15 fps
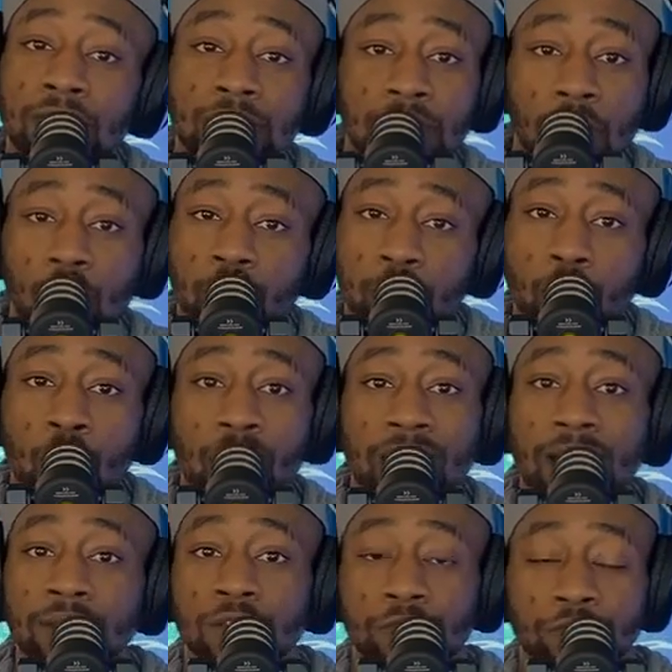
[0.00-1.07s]
yourself more
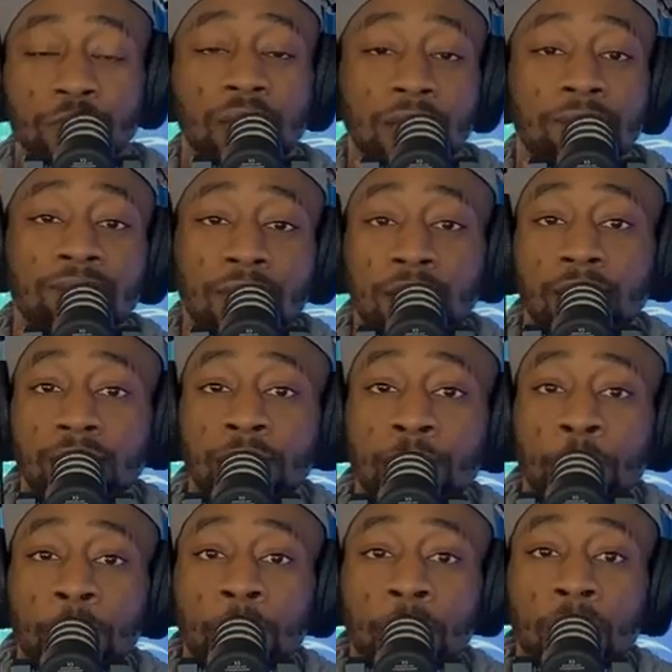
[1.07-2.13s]
as a freaking man.
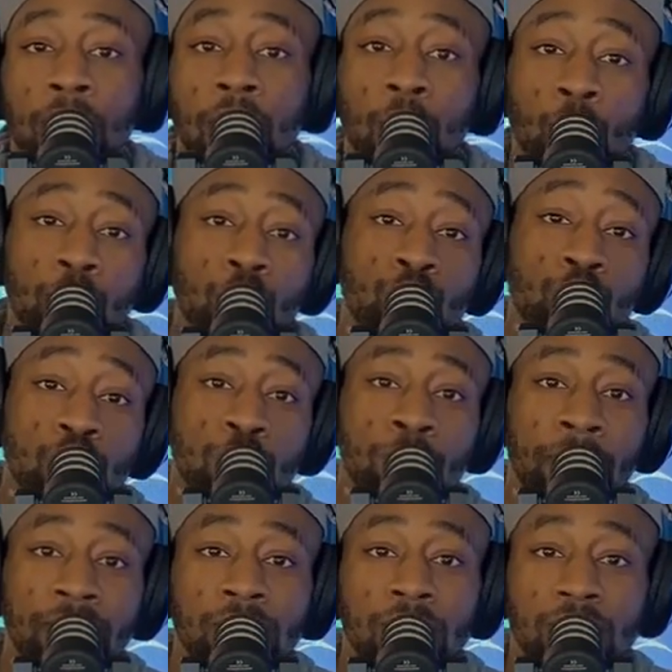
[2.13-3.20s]
And when you
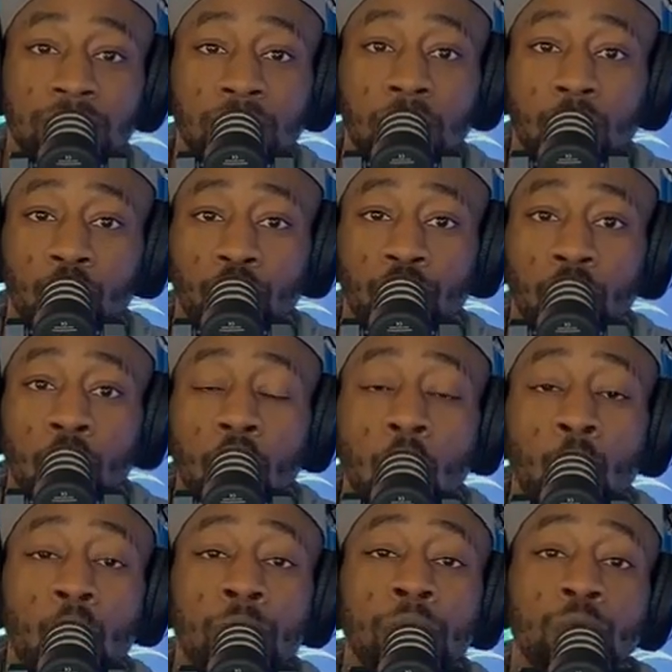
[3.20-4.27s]
respect yourself, a
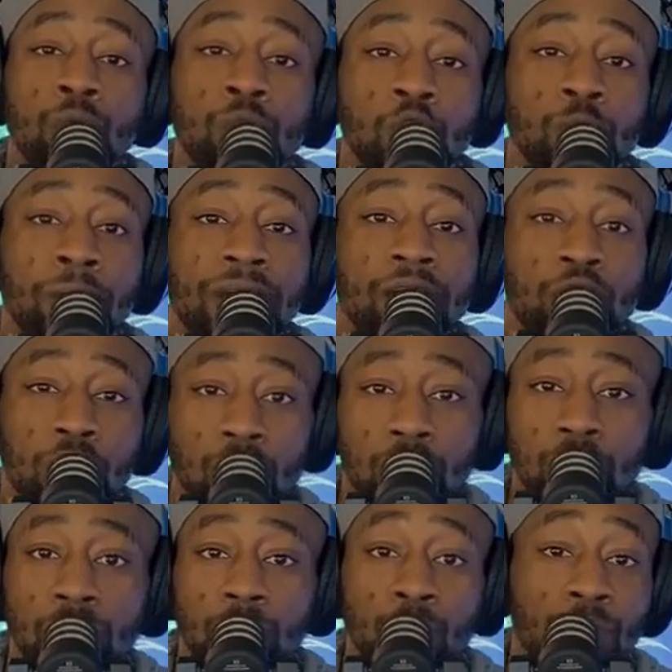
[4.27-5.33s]
woman will respect you.
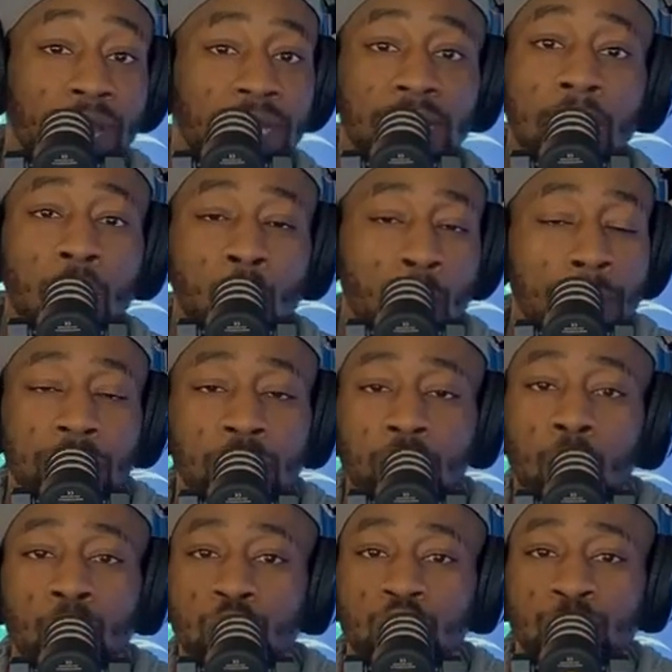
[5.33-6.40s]
Right now, women
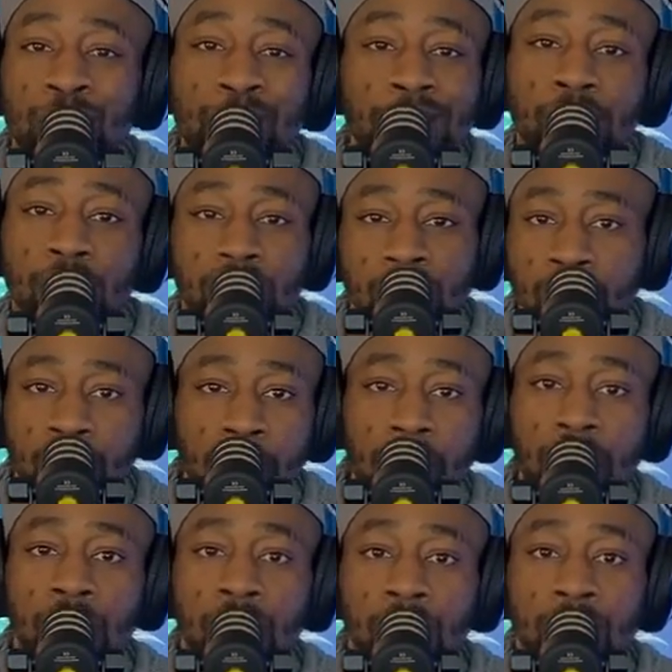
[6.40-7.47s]
don't respect us as men.
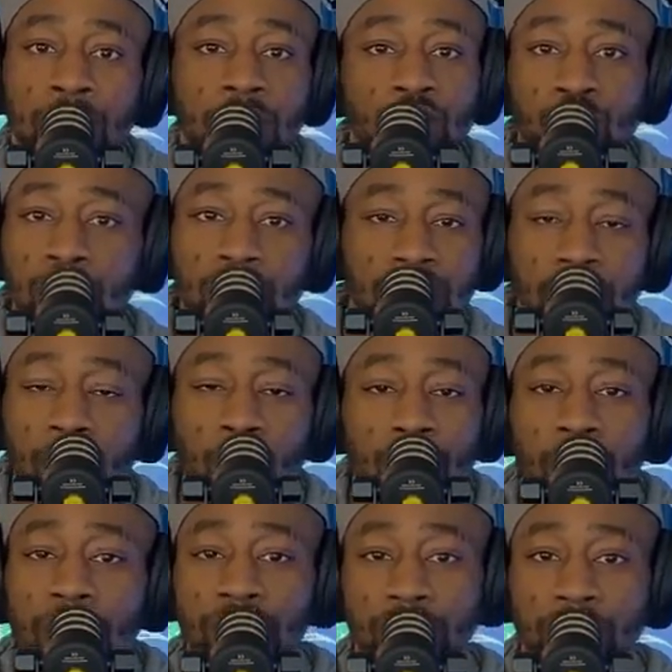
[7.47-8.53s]
They treat us like
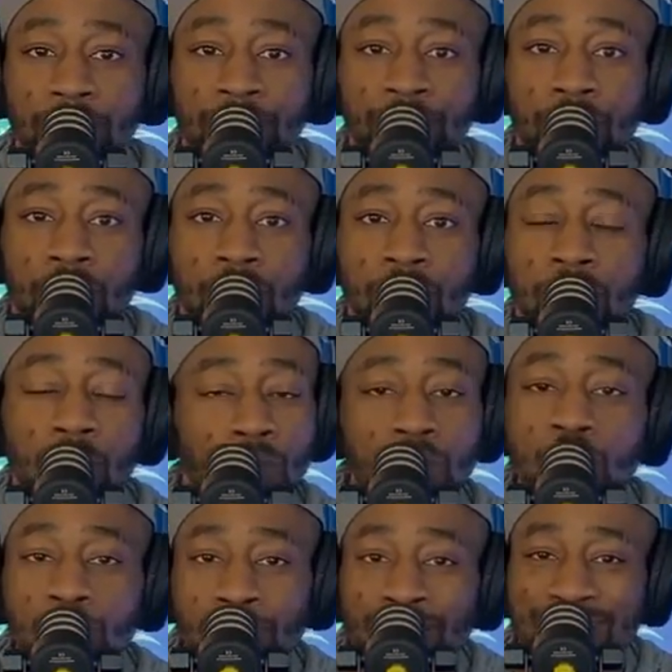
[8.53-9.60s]
whatever. They don't
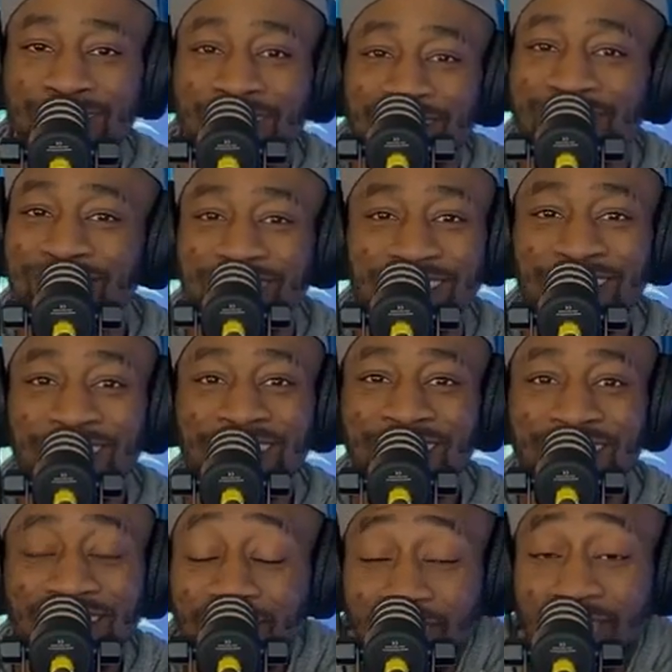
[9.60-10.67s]
respect us.
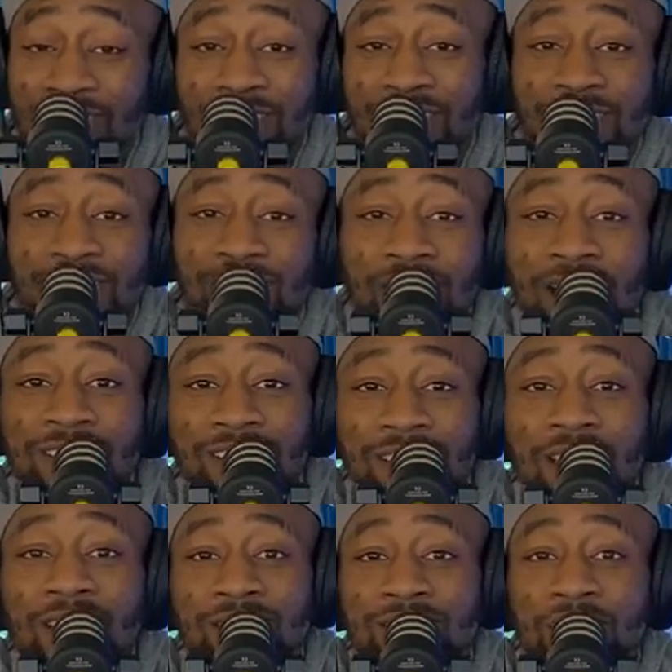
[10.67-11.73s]
It's just not the
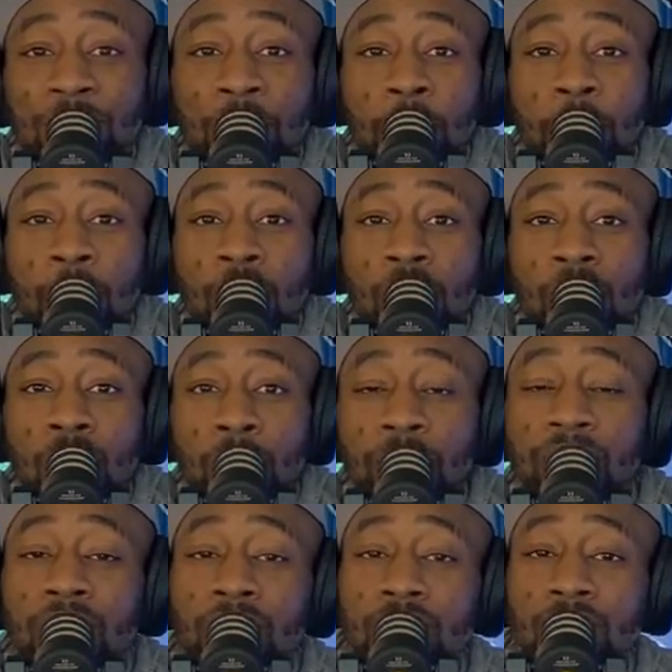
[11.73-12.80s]
case
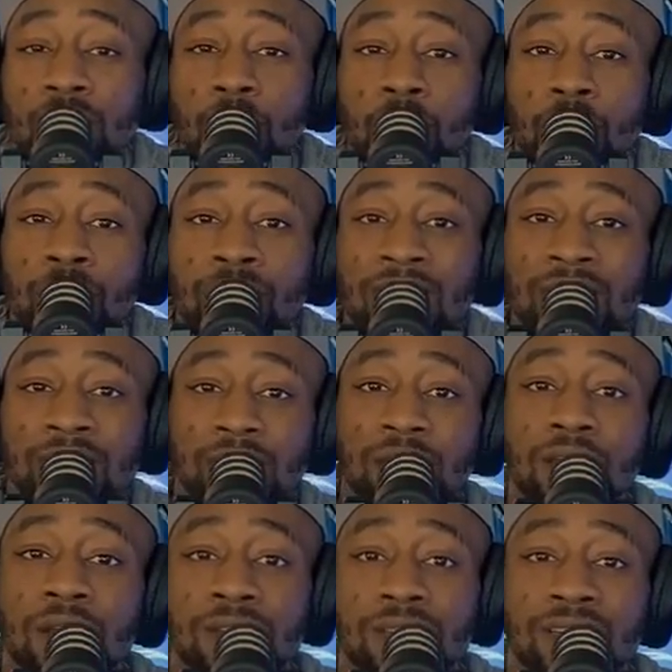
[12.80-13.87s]
because they
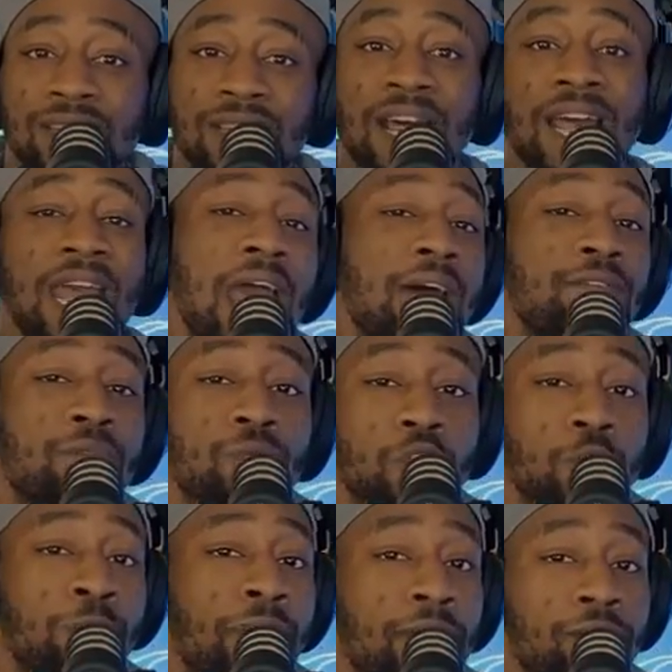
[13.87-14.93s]
see us as not having
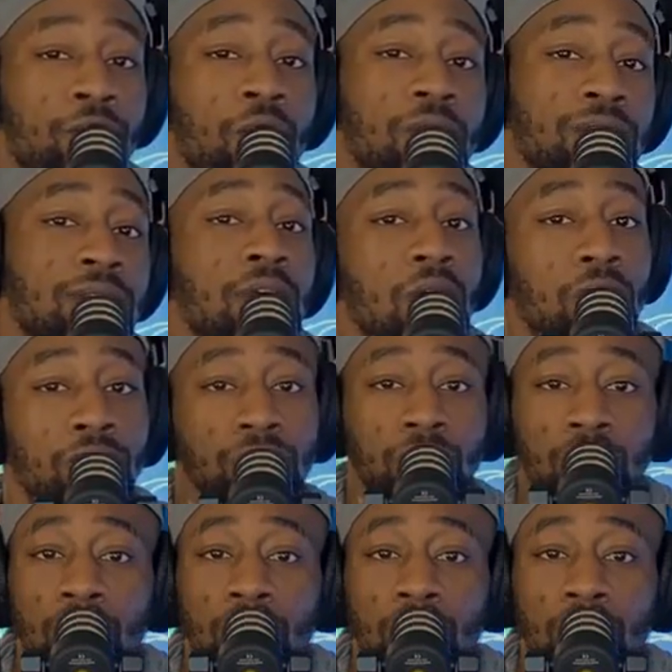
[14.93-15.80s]
respect for ourselves.